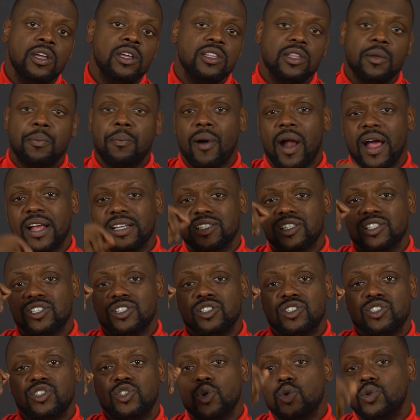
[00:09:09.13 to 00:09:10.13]
The price
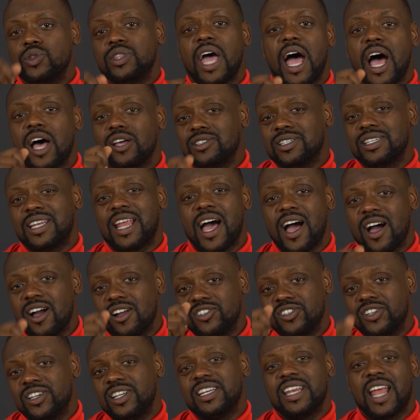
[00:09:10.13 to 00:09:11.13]
is
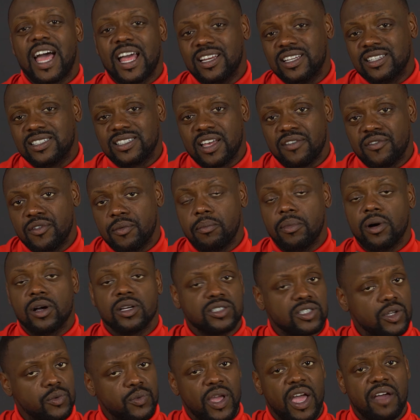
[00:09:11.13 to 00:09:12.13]
2,997
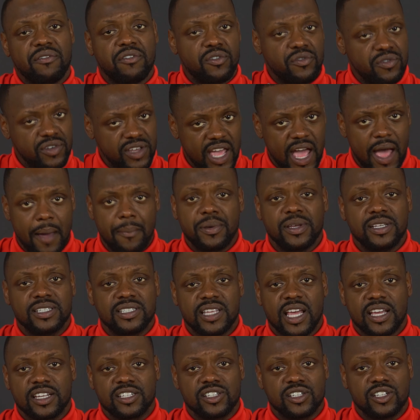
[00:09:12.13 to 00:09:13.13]
bucks. That we have a VIP
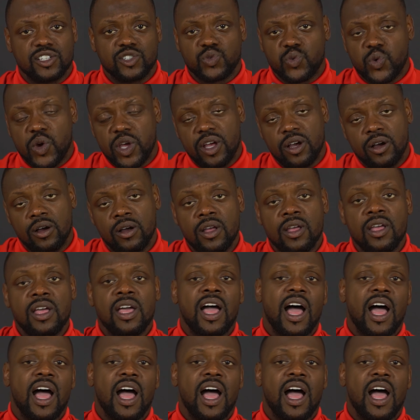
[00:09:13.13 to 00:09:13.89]
section as well.